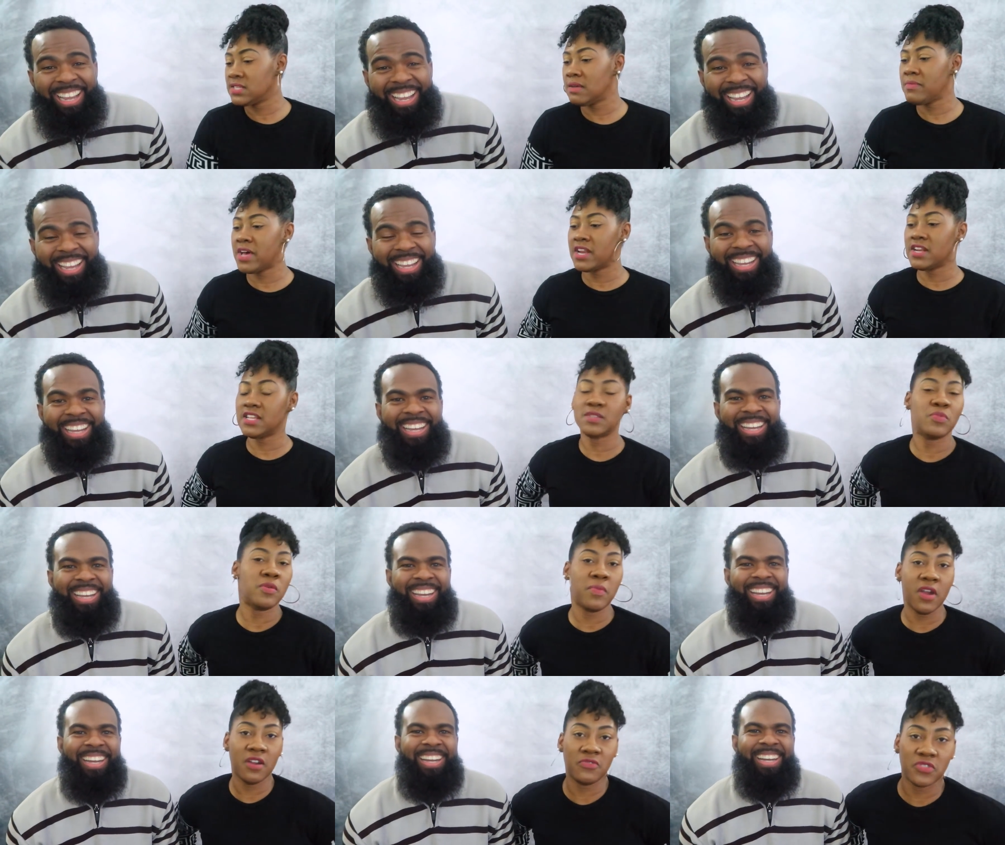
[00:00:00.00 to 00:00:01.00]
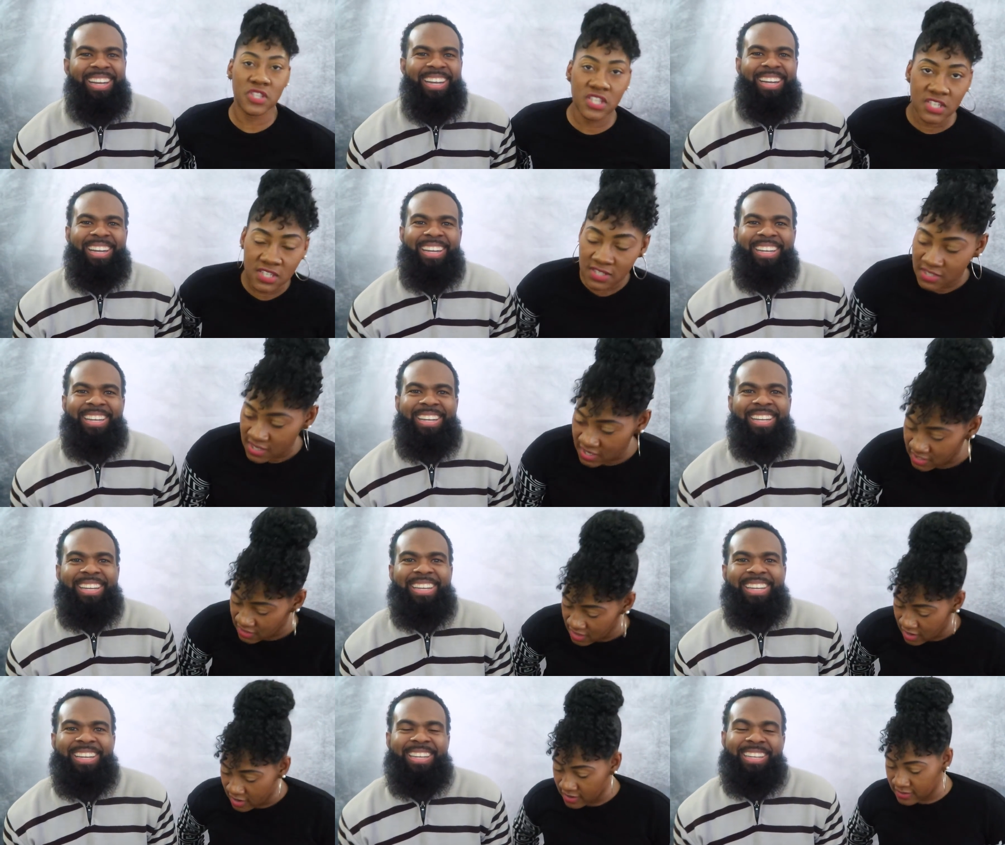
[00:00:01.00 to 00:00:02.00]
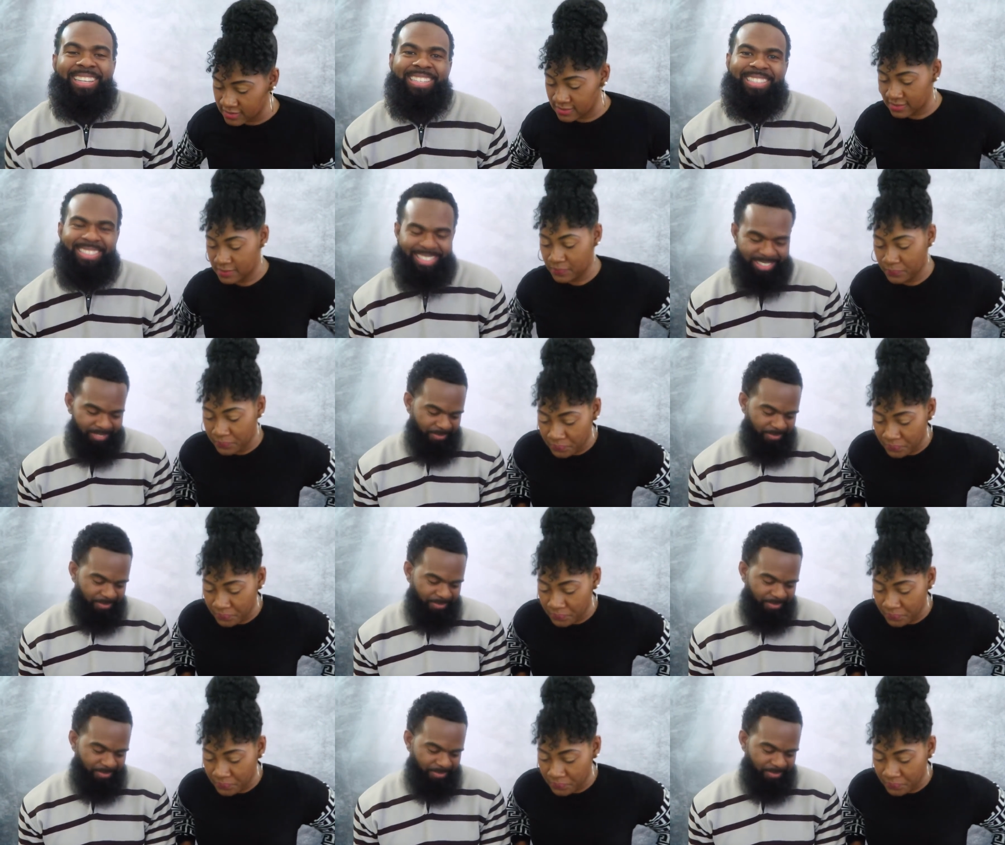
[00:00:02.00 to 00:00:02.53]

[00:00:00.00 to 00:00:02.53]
Speaker 1: as somebody that's been married for 16 years,